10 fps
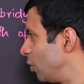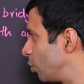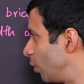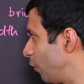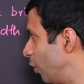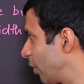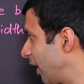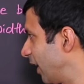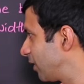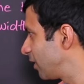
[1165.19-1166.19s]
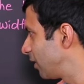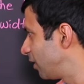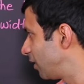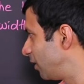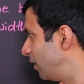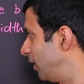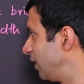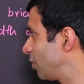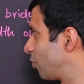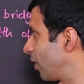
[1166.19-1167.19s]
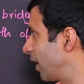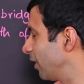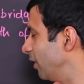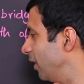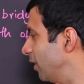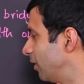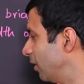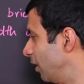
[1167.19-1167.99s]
So if you're looking at this triangle here,